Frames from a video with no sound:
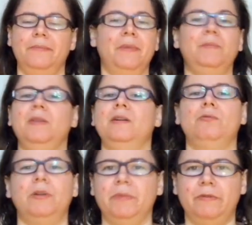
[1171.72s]
maybe there
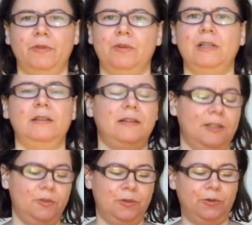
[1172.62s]
were before either, I
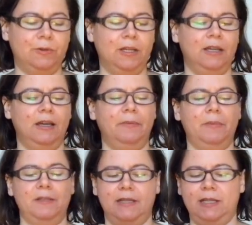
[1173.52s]
don't know.
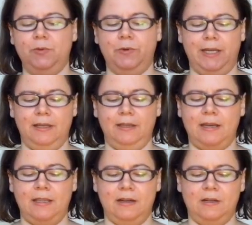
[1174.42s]
But anyway,
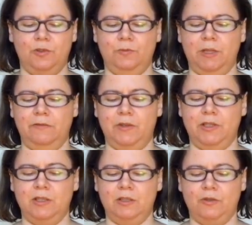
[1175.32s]
there are so many
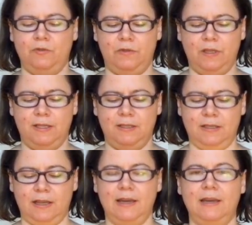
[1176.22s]
versions of this
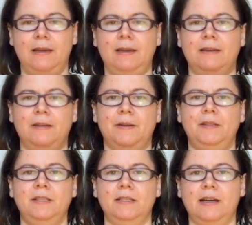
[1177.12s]

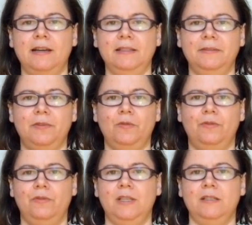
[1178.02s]
design, of
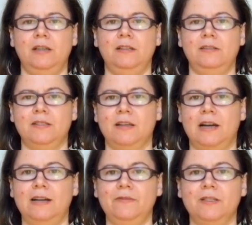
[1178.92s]
these little
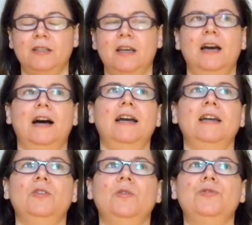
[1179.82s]
scarves. I
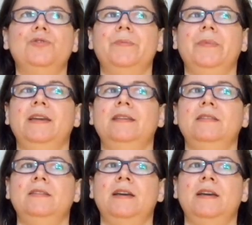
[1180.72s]
have also made